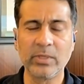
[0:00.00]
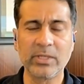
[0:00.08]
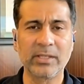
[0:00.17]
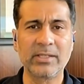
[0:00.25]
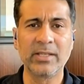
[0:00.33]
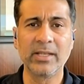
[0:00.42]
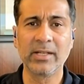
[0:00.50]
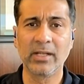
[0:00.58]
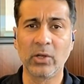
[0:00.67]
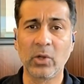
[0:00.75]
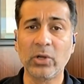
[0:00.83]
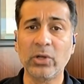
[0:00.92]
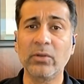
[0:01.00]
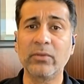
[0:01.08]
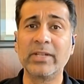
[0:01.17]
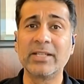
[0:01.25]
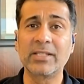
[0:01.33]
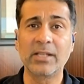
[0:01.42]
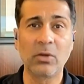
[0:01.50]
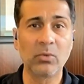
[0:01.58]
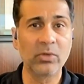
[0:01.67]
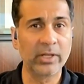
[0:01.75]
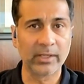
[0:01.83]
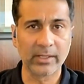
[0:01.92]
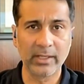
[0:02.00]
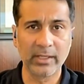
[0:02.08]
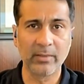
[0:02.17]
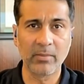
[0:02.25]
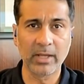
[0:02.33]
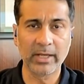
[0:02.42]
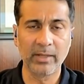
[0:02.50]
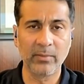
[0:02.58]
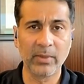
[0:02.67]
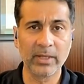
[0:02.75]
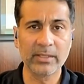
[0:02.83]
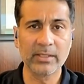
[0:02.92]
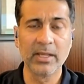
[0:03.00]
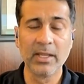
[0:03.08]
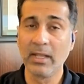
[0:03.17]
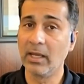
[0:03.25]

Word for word: which seen a lot of discounting in the marketplace,